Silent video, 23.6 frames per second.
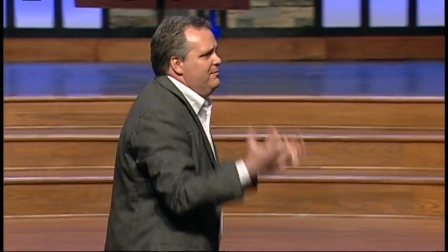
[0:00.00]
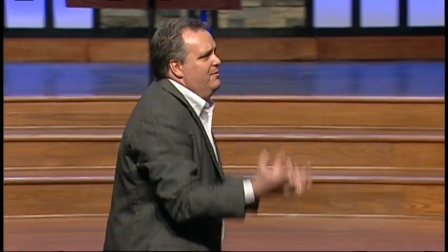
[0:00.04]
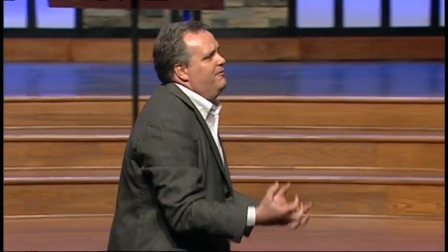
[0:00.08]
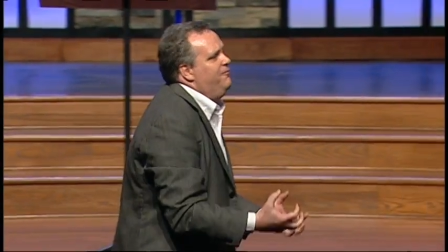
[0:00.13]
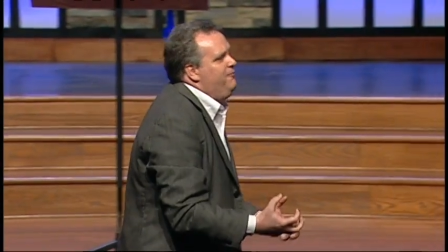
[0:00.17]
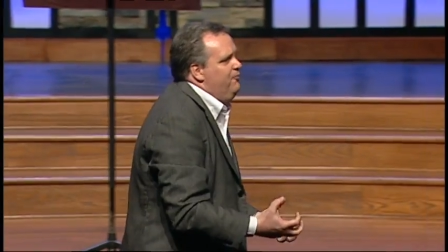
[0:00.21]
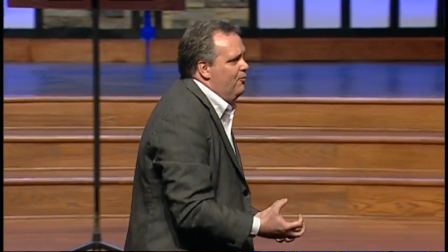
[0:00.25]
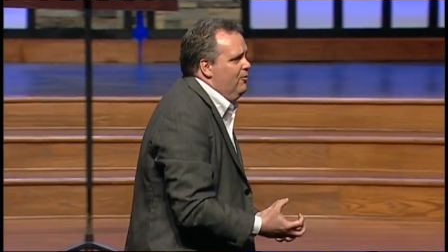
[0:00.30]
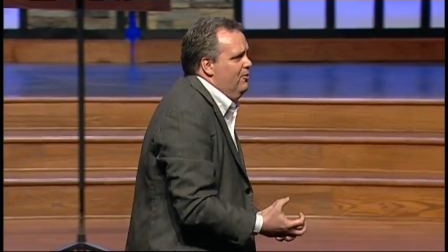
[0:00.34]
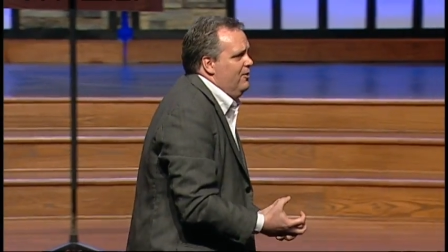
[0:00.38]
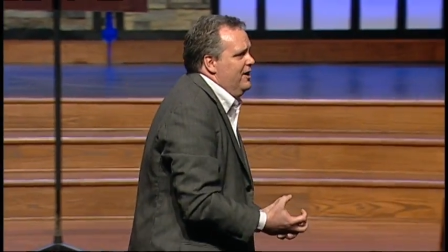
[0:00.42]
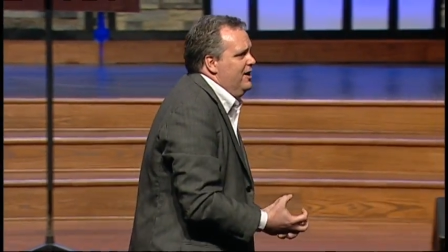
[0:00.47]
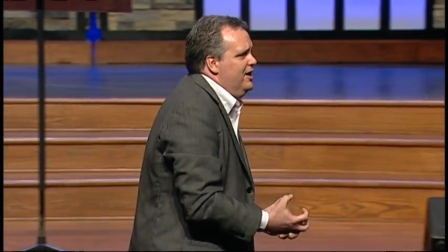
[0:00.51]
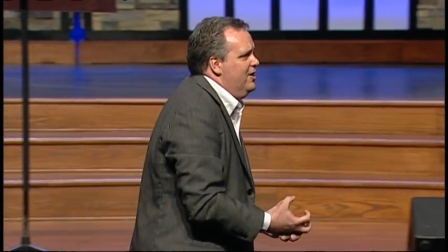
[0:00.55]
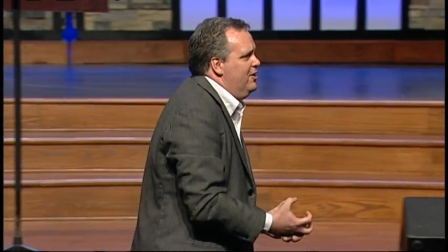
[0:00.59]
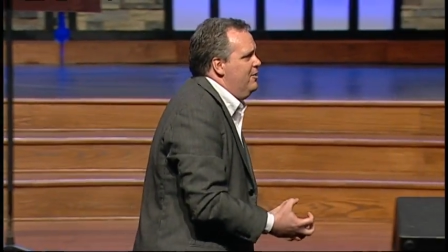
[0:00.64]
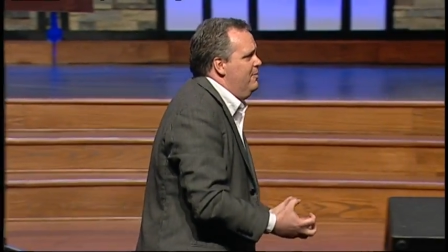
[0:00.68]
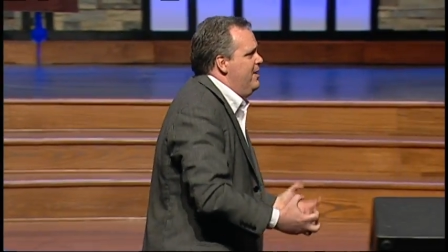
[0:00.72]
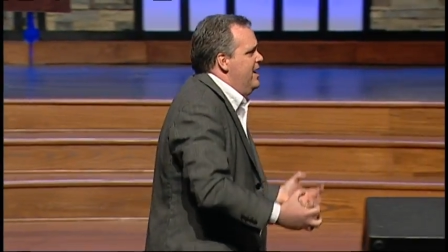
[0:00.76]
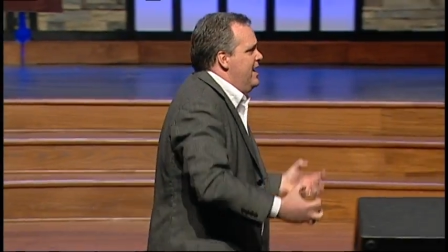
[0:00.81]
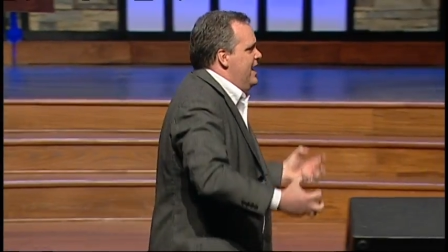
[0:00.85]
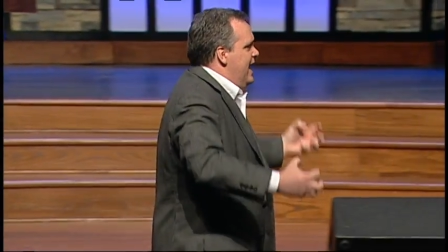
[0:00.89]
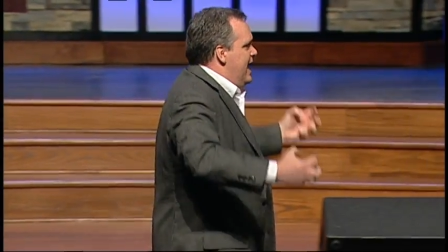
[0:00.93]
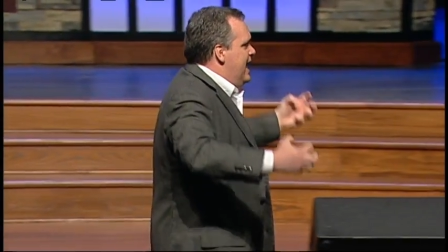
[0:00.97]
before
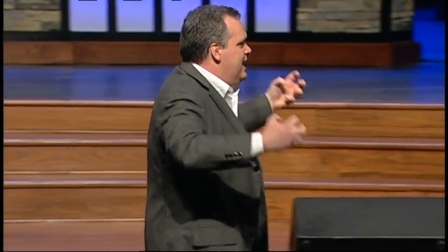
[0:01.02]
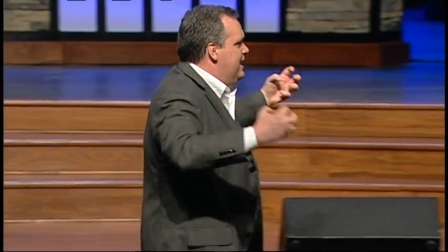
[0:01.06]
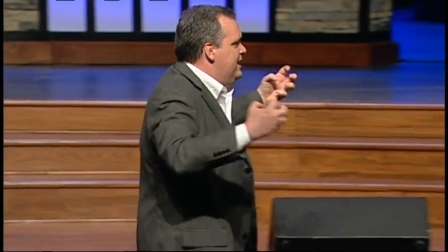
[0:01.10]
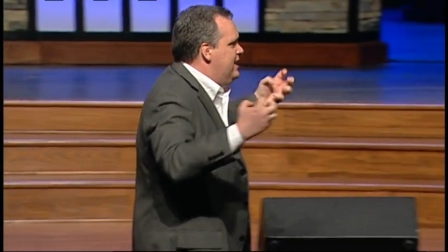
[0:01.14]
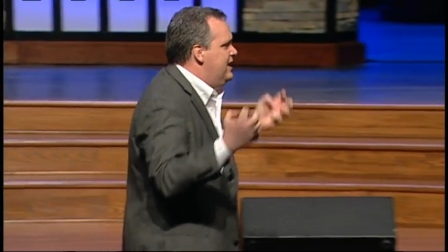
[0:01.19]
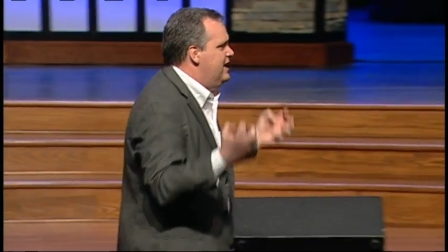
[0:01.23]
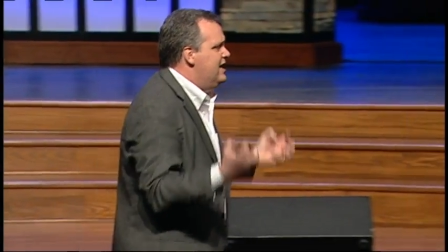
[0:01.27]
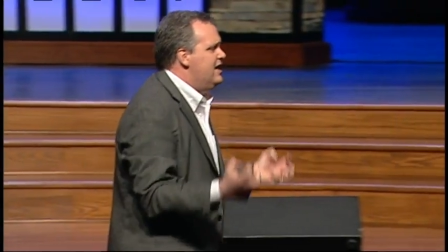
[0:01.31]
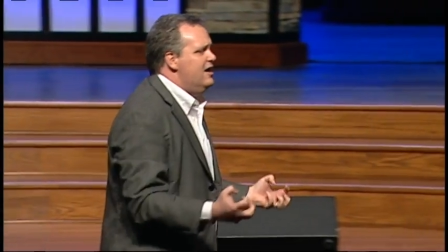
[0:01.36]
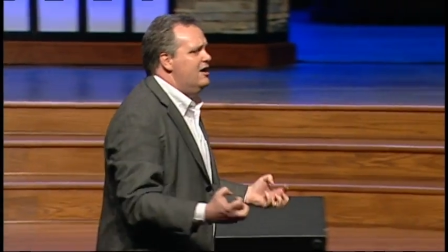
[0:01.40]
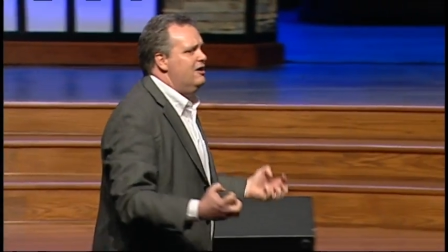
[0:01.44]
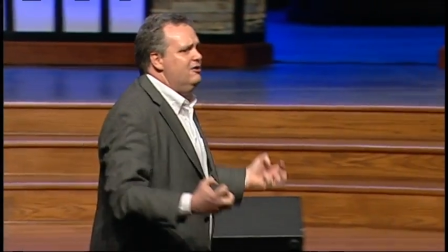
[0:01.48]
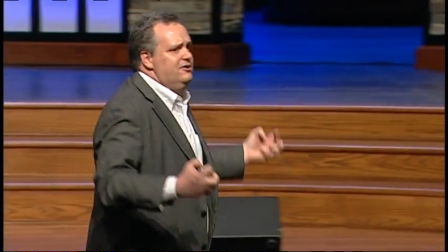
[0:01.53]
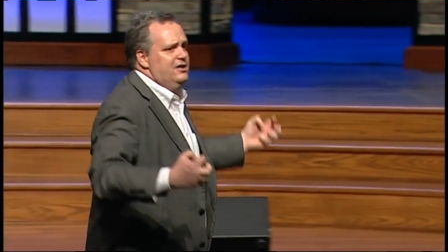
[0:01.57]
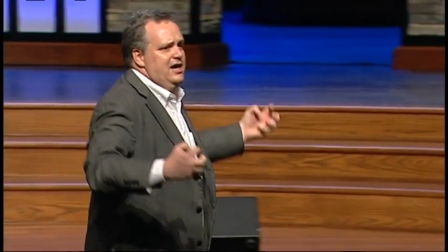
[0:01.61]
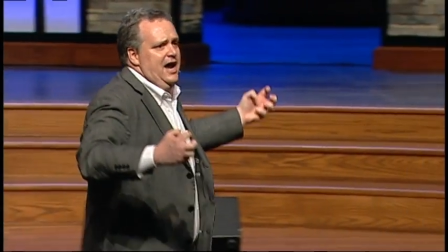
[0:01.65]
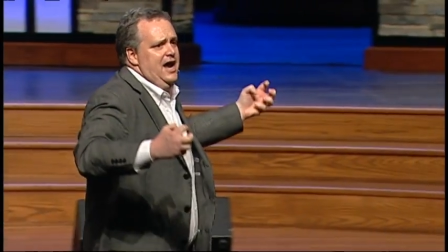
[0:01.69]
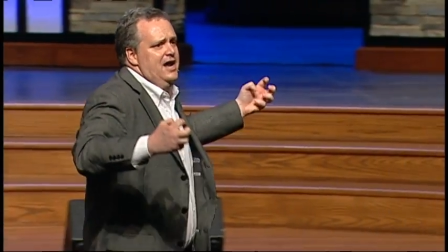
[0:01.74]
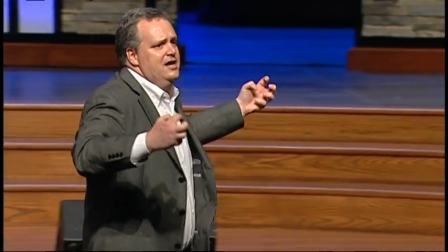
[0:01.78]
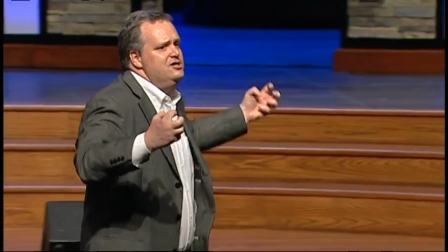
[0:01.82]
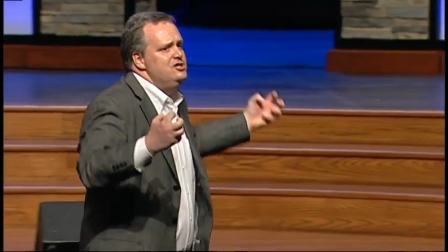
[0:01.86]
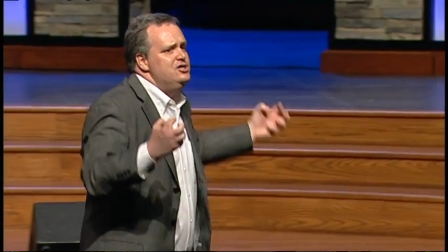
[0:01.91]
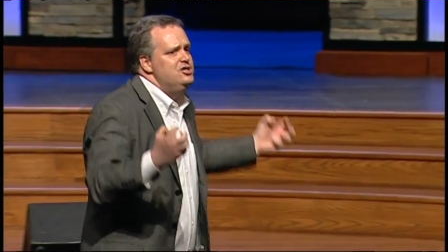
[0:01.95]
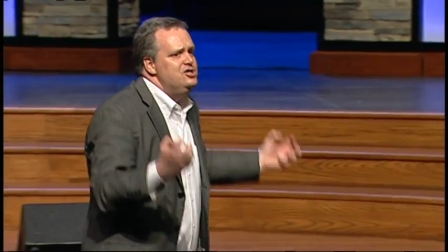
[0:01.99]
Him in guilt and